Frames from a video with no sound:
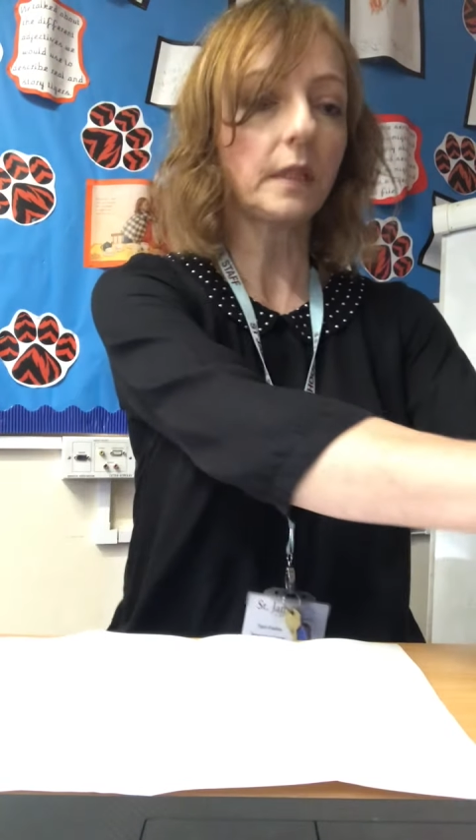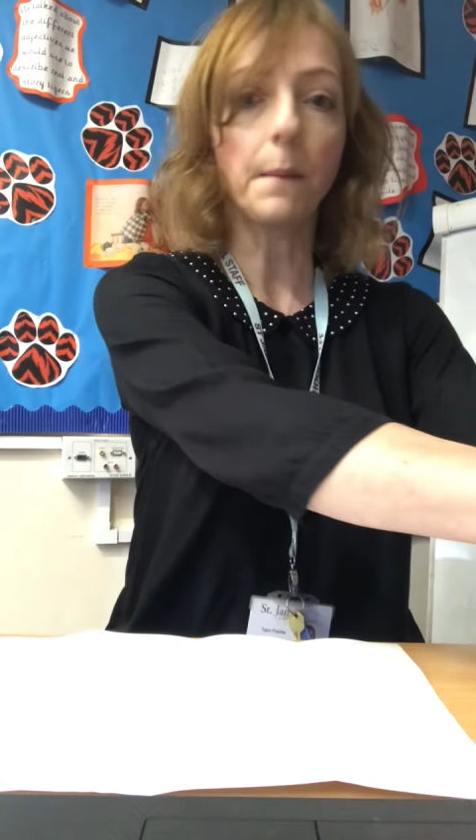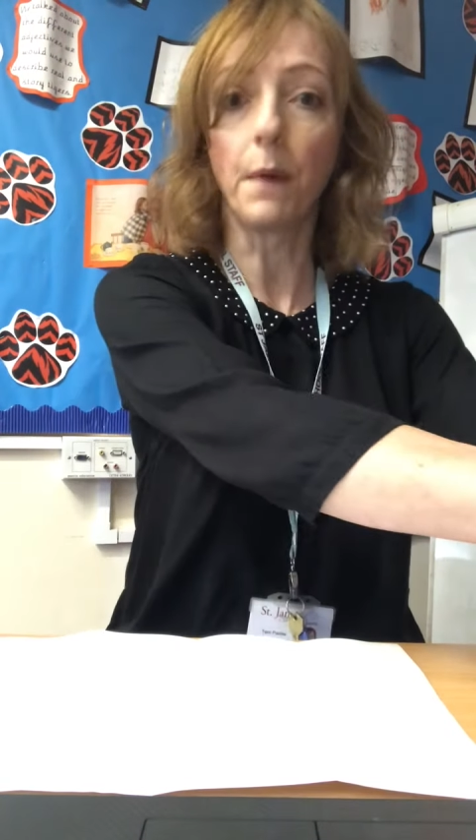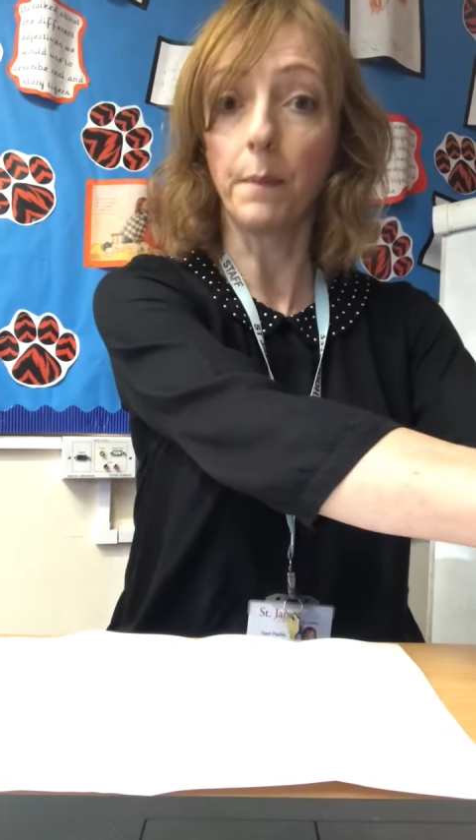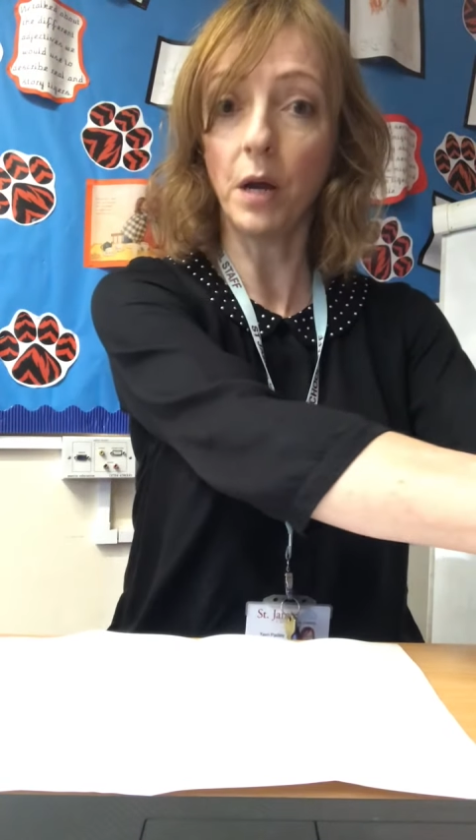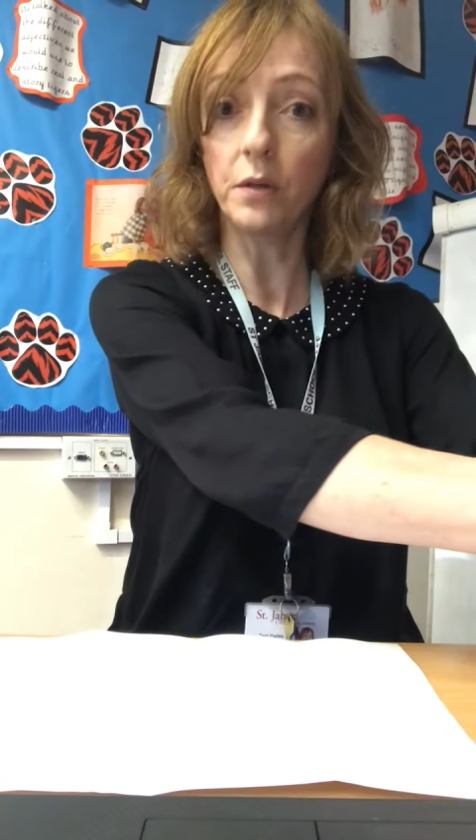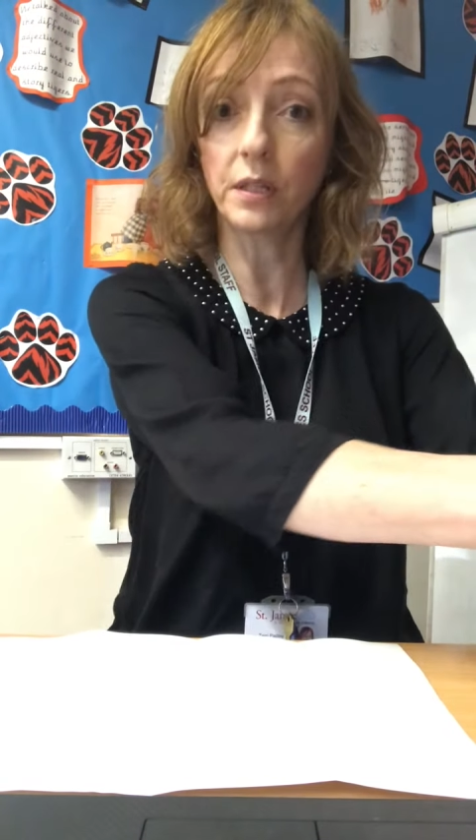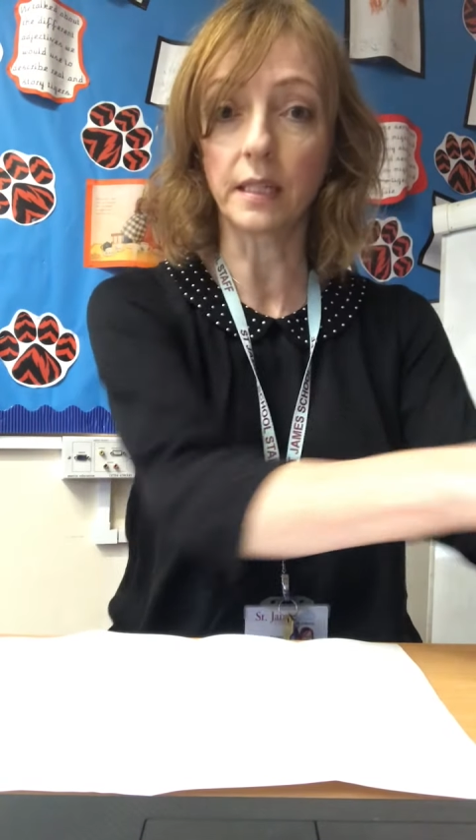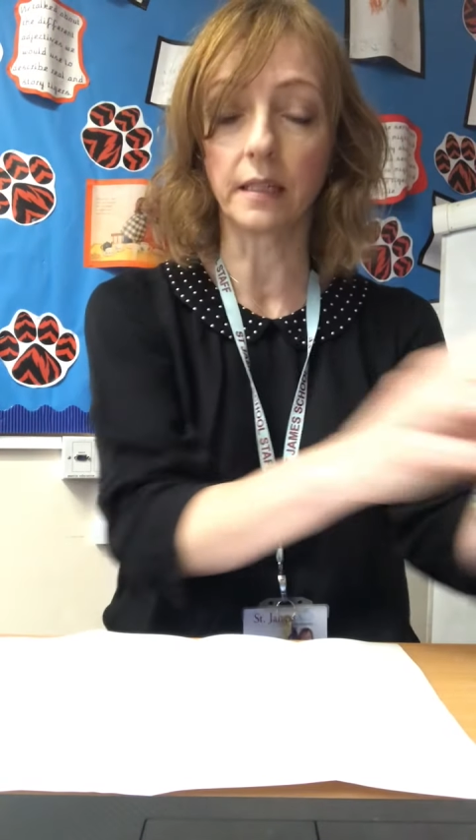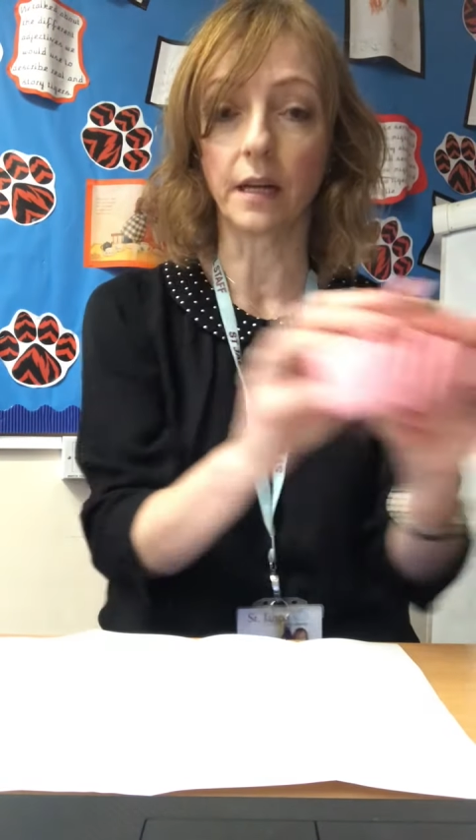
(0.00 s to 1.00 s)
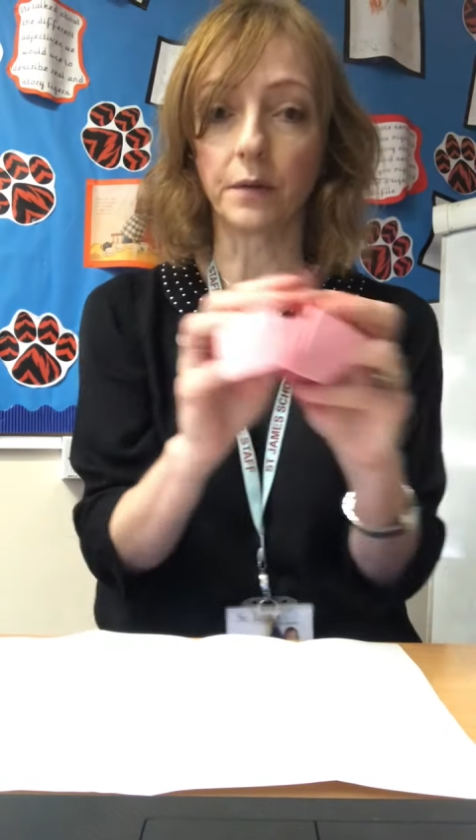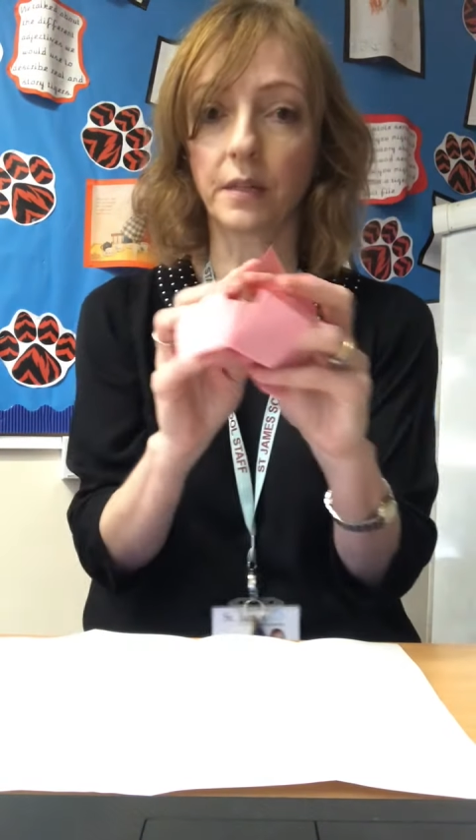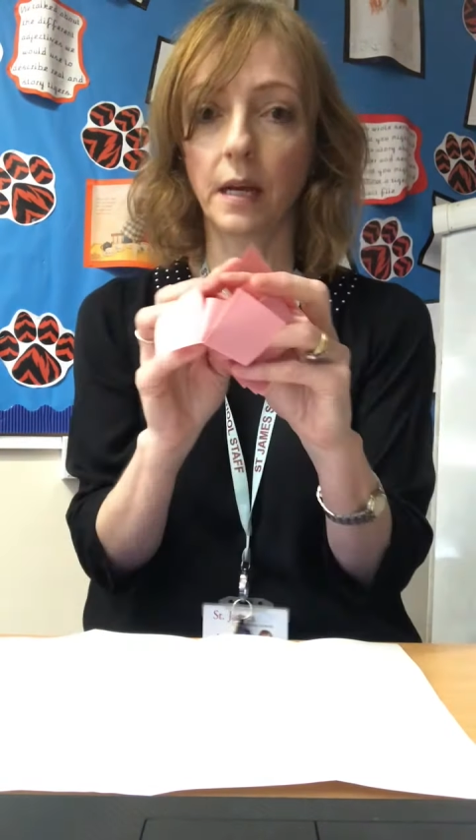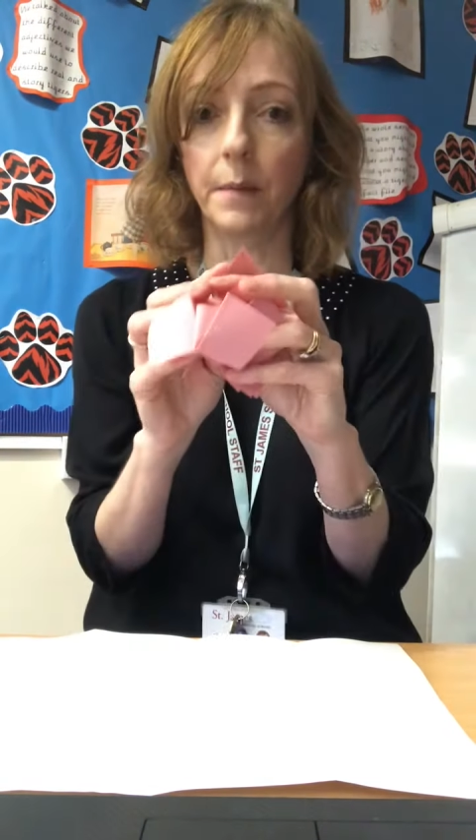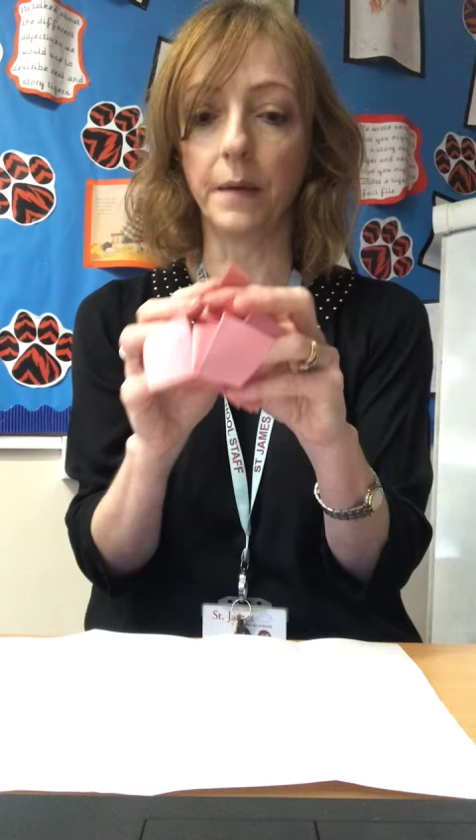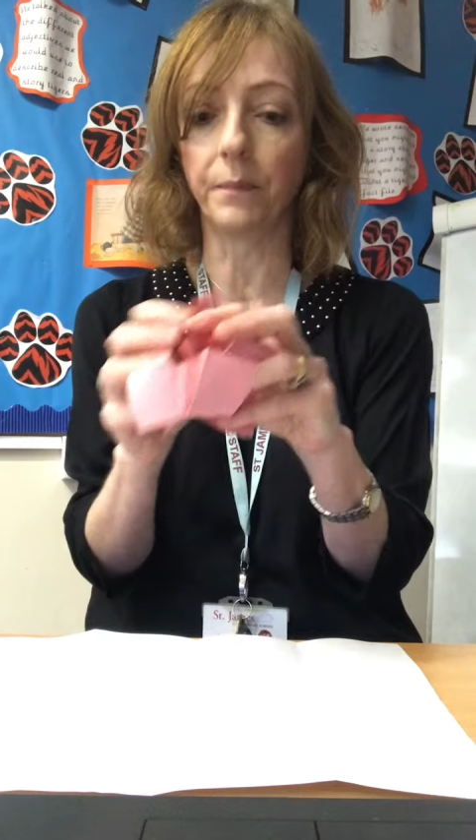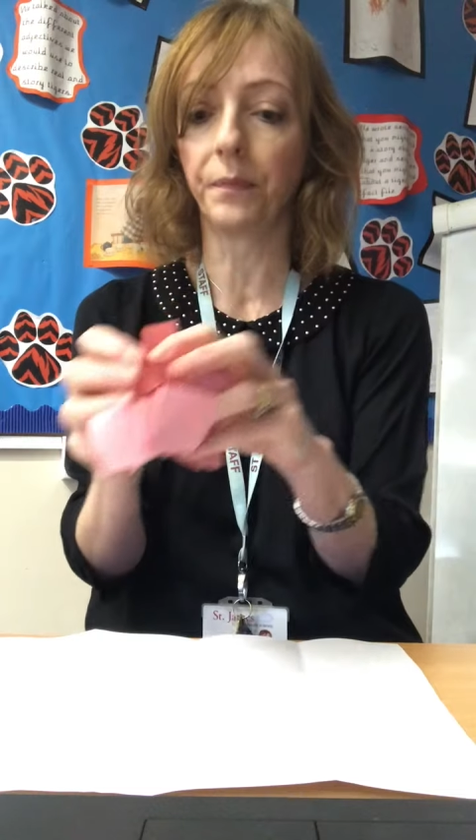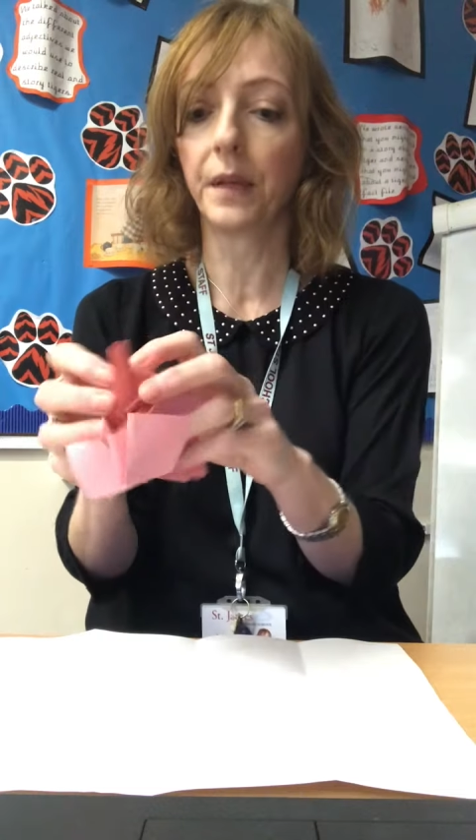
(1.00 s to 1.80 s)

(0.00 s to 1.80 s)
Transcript: my post-it notes come in.